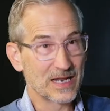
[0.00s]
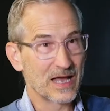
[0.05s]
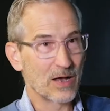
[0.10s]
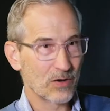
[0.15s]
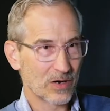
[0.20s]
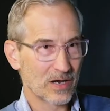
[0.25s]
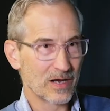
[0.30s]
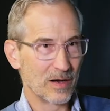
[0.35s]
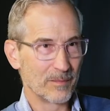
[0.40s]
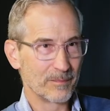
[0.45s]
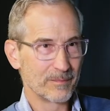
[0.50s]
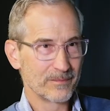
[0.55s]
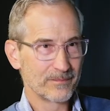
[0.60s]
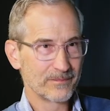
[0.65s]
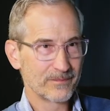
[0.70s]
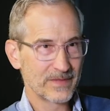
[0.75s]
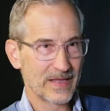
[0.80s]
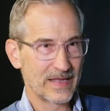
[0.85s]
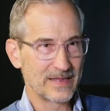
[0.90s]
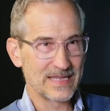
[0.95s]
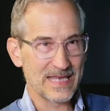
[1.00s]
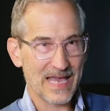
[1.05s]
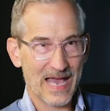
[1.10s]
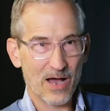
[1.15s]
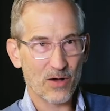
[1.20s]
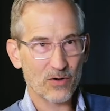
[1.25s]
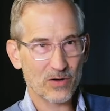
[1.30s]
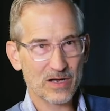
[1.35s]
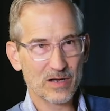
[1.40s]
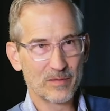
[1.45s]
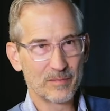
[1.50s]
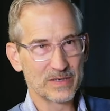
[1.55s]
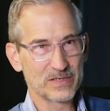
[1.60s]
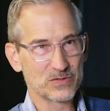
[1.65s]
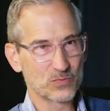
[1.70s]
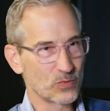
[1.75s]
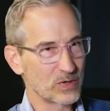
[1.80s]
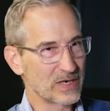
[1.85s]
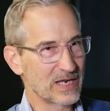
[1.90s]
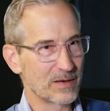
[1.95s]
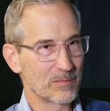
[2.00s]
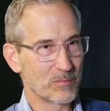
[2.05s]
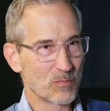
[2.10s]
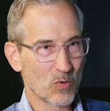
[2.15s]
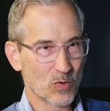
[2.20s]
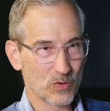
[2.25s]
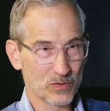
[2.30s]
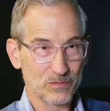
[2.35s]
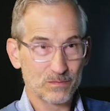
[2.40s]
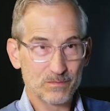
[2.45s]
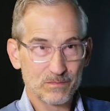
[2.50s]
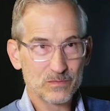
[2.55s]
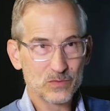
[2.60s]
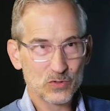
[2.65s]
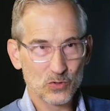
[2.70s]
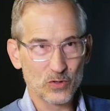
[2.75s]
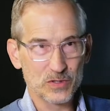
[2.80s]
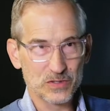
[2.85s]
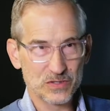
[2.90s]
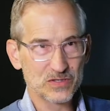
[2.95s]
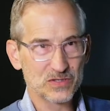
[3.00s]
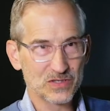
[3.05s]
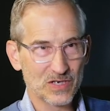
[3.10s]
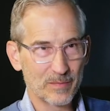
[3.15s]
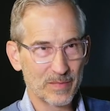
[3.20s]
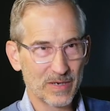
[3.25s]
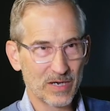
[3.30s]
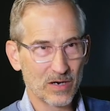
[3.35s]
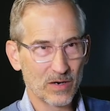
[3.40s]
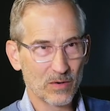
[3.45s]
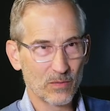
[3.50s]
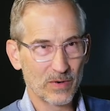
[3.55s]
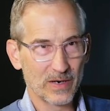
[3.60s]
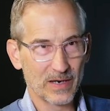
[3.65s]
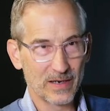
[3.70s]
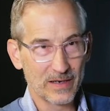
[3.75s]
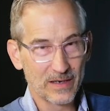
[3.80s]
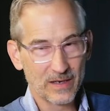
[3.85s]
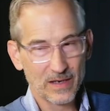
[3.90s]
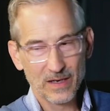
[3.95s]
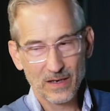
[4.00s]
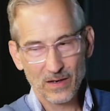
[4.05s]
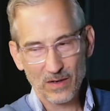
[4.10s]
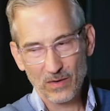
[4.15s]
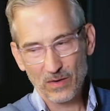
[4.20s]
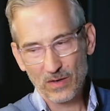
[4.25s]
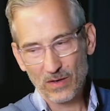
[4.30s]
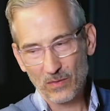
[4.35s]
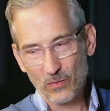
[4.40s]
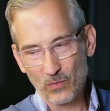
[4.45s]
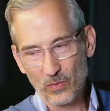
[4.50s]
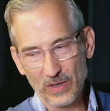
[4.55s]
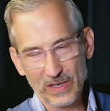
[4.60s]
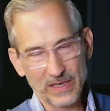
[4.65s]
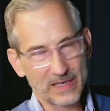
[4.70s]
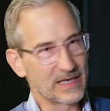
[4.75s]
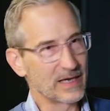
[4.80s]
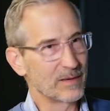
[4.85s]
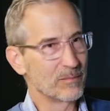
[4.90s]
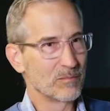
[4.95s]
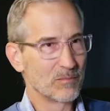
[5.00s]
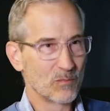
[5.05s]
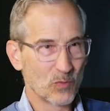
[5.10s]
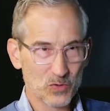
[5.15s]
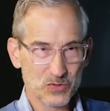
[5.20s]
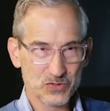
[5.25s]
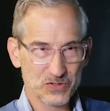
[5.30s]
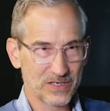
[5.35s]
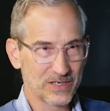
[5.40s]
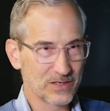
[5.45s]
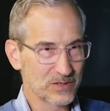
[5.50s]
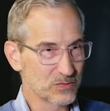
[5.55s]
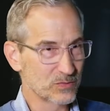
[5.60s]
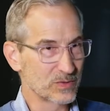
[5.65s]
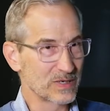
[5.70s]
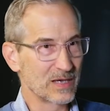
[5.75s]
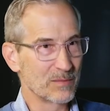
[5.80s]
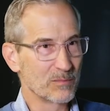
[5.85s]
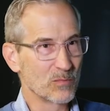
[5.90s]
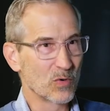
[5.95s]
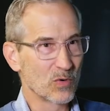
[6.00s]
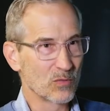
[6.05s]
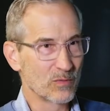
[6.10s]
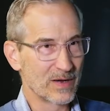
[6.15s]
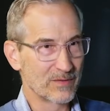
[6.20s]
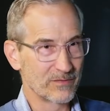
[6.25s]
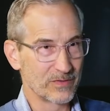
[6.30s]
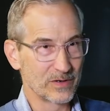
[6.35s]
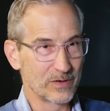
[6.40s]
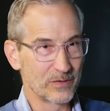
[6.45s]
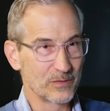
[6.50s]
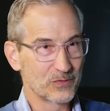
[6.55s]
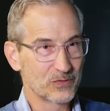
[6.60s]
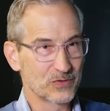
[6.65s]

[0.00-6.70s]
outcome. And the outcome is we get more choices coming our way, we get more sales, we get more revenue.